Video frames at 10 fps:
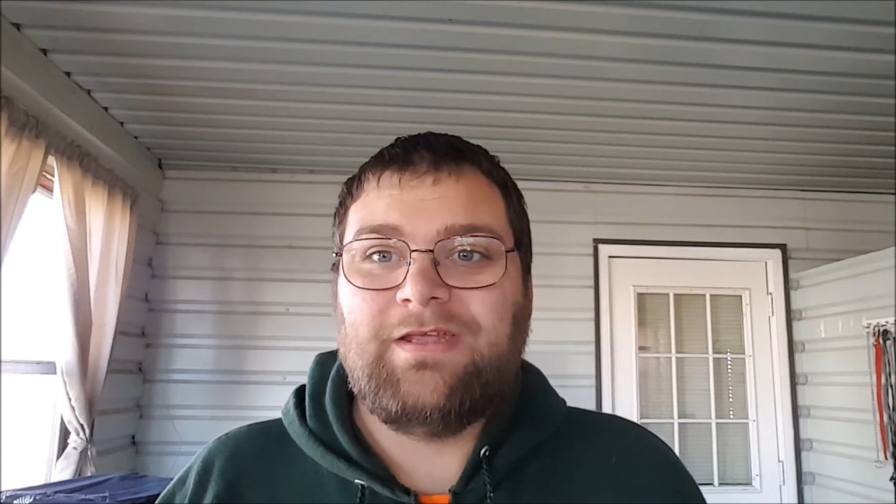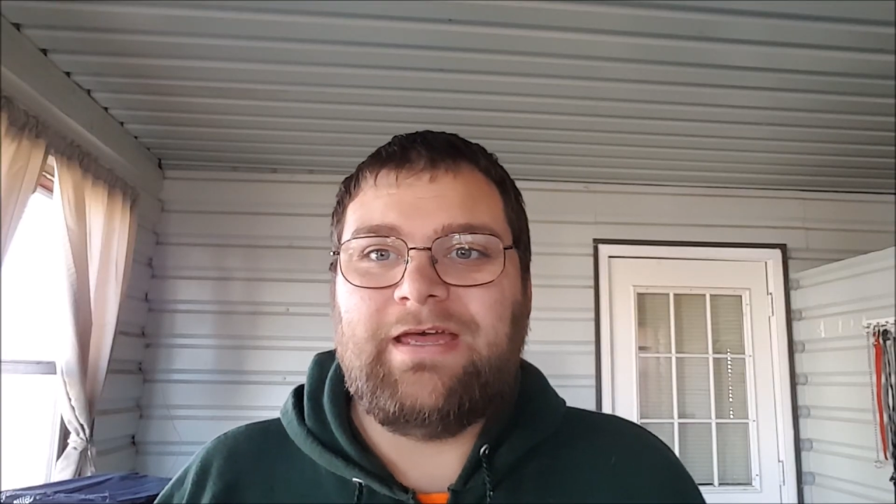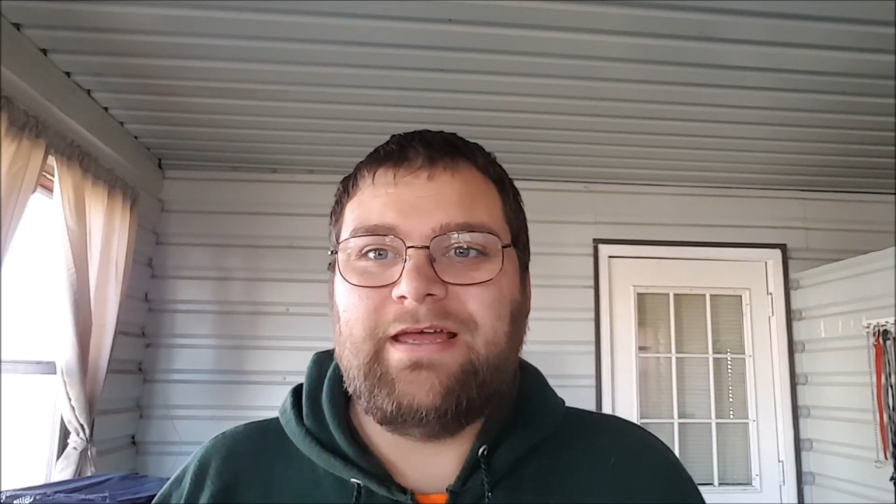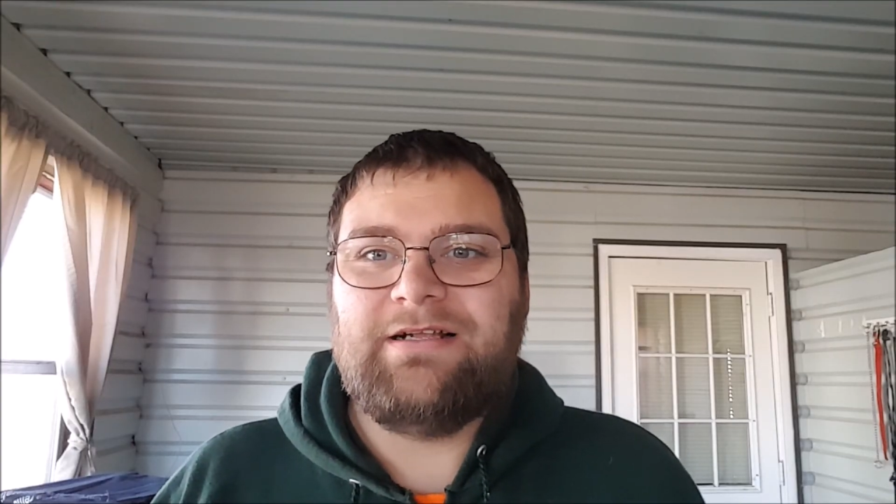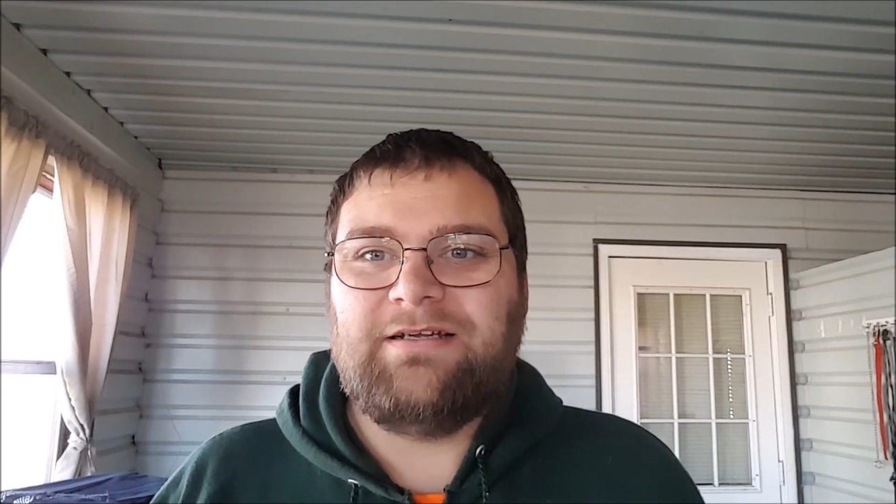
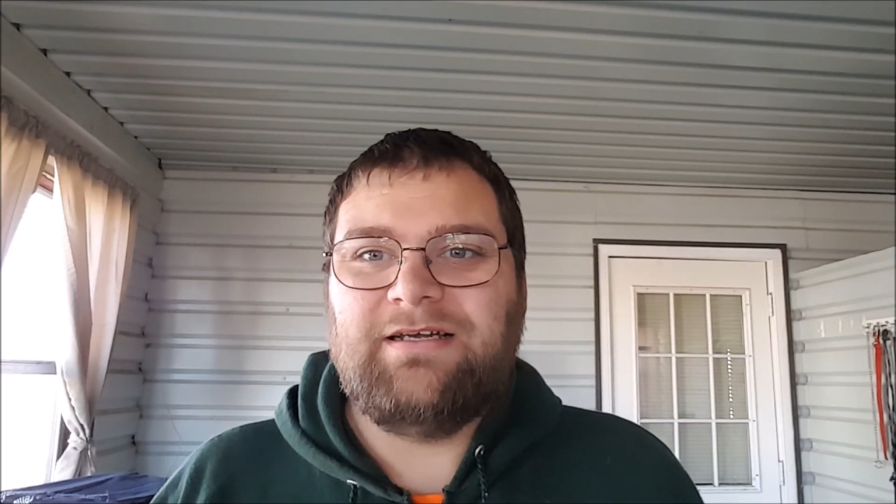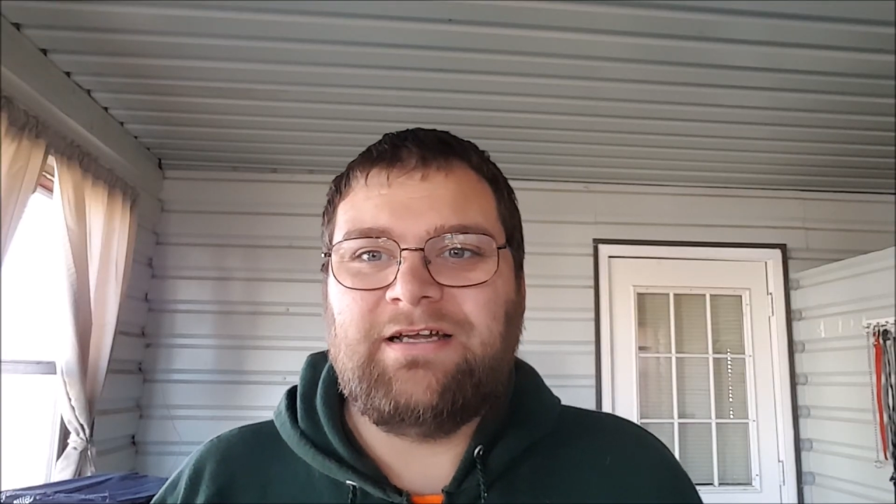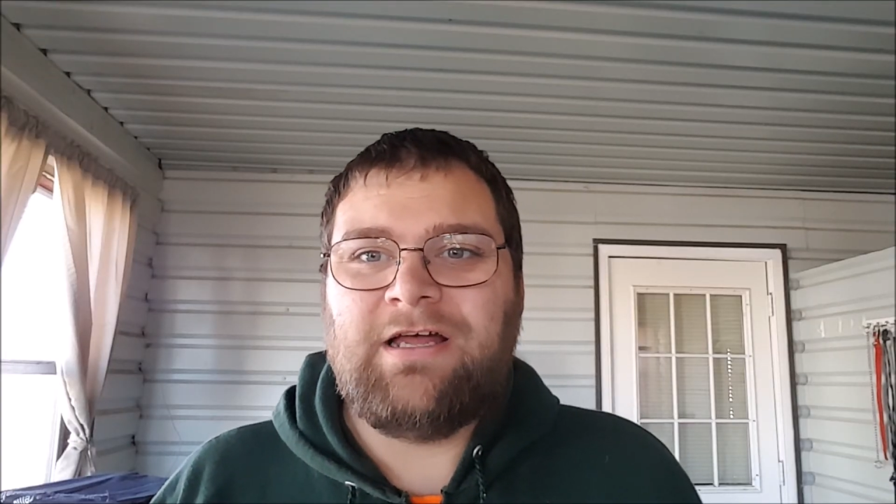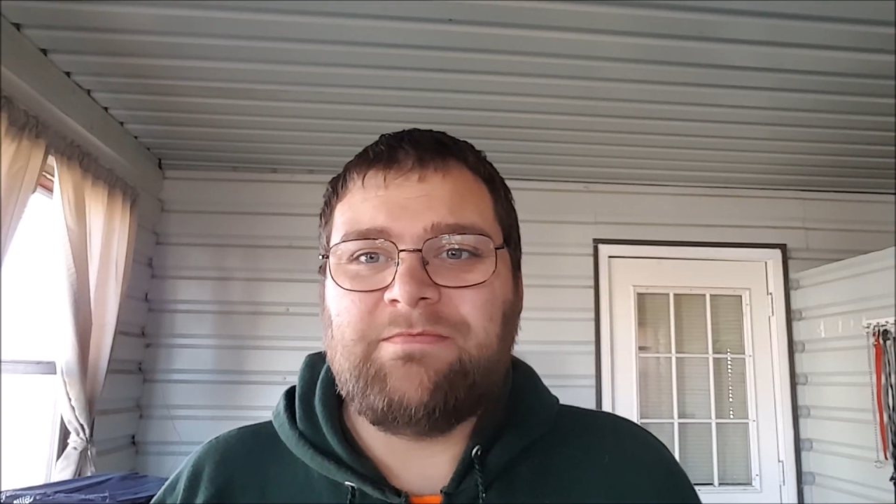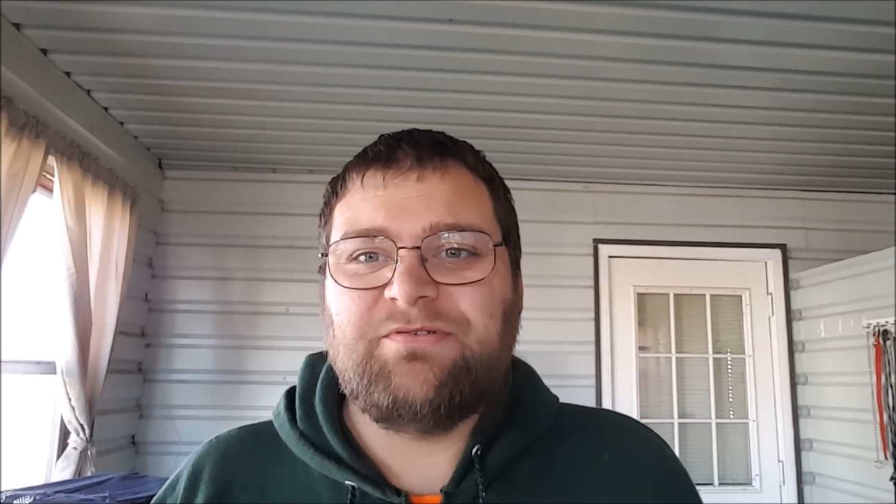Hey,
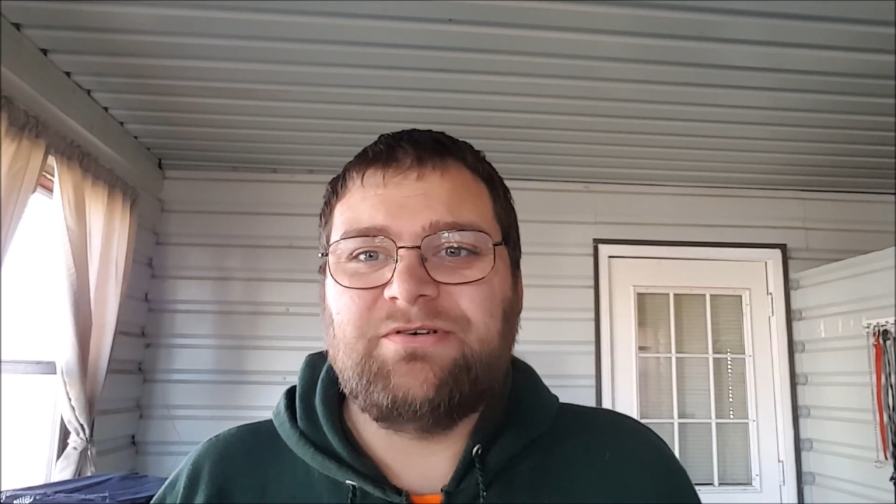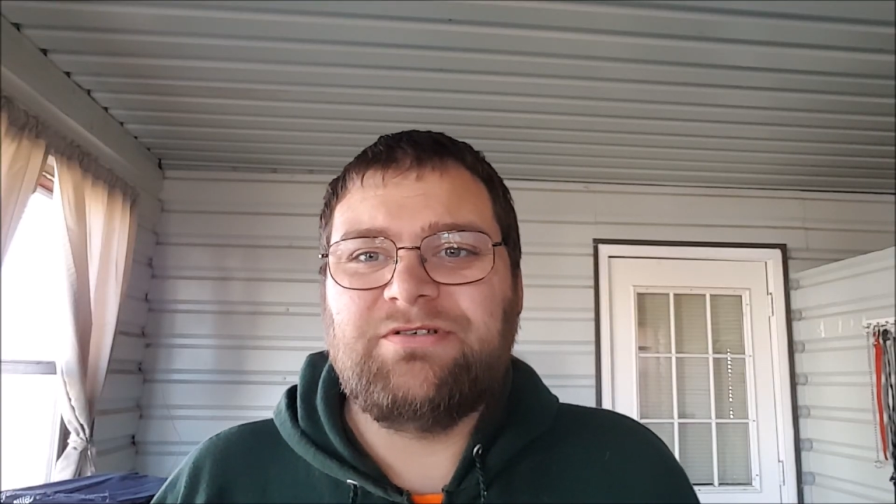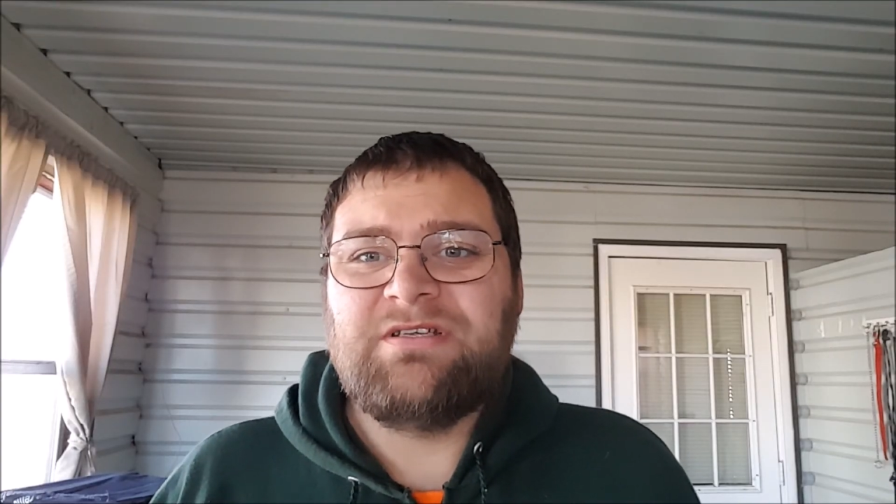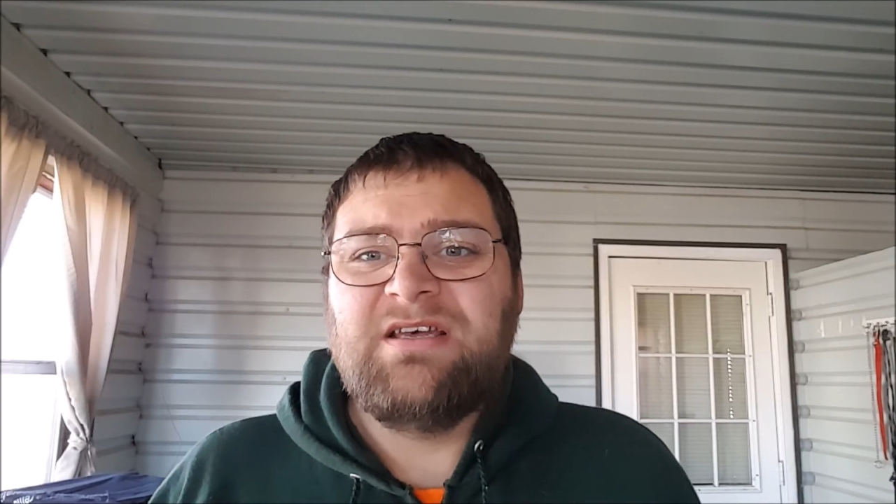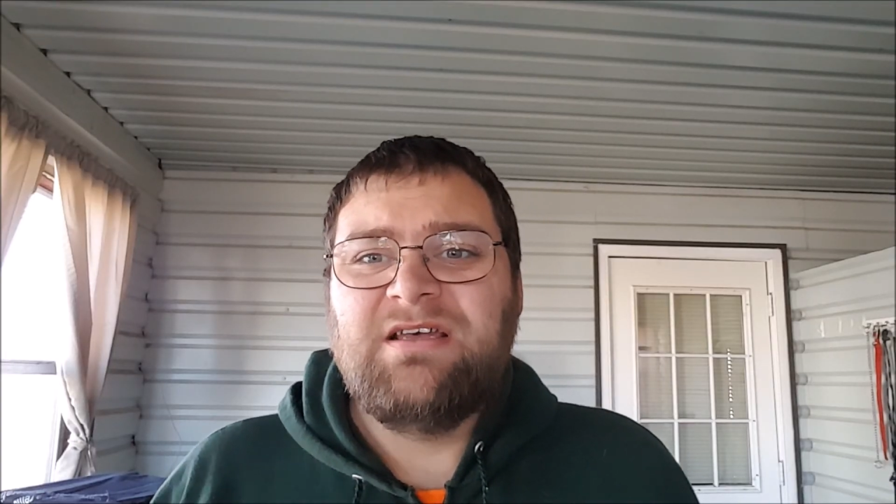clodhoppers,